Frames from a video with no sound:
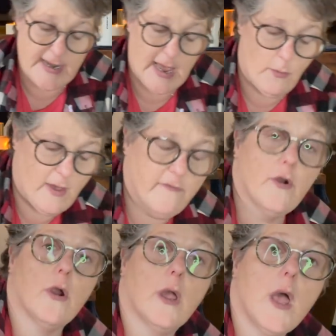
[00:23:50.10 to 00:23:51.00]

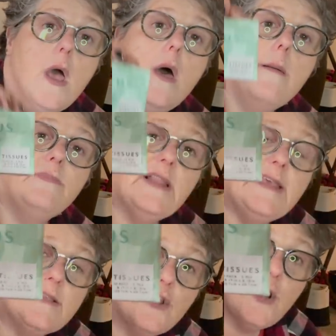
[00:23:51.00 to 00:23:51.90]
however,
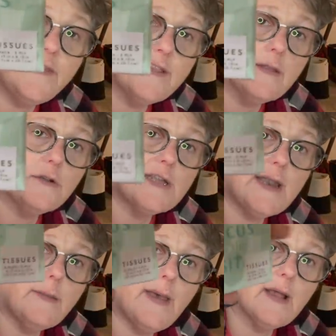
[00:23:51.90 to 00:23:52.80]
please look at this little
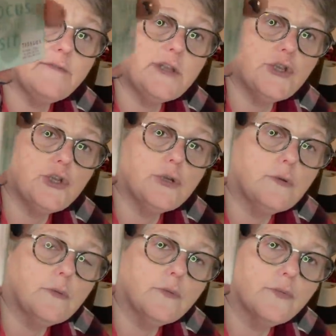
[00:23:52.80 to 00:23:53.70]
tiny pack of tissue.
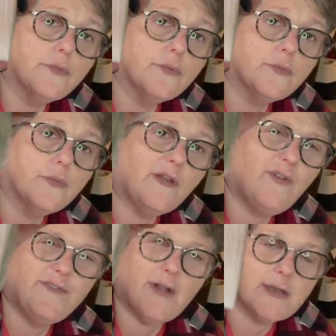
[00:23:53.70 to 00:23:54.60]
If
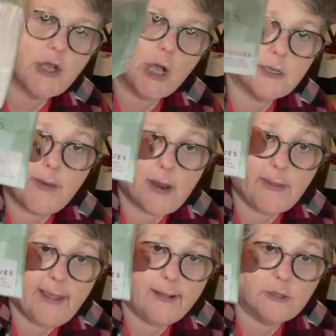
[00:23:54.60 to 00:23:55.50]
we've not talked about it,
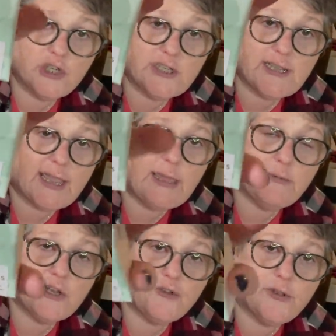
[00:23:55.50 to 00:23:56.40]
my allergies, I keep
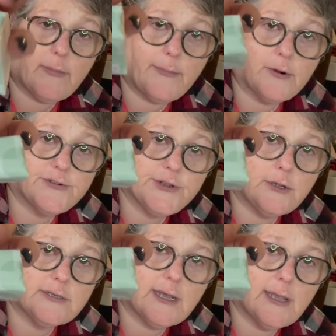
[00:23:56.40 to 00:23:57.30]
tissues in my purse at
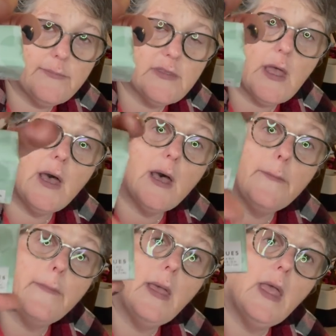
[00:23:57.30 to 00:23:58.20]
all times.
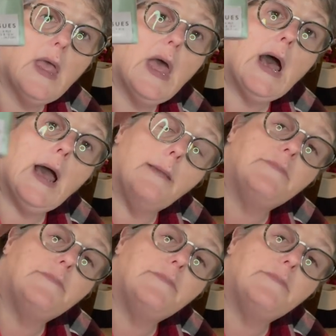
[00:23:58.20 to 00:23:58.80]
Um, I'm